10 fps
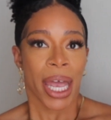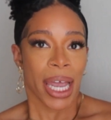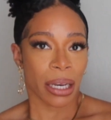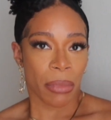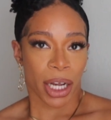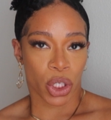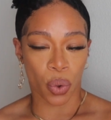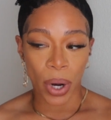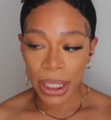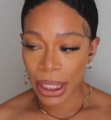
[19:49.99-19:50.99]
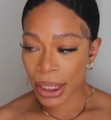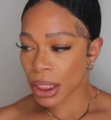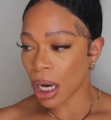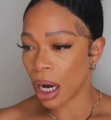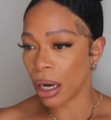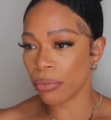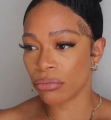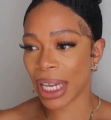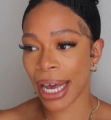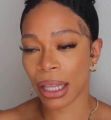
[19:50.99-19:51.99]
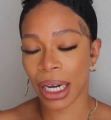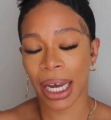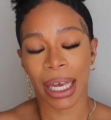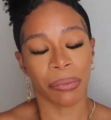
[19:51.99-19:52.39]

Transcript: in my 20s. Now that I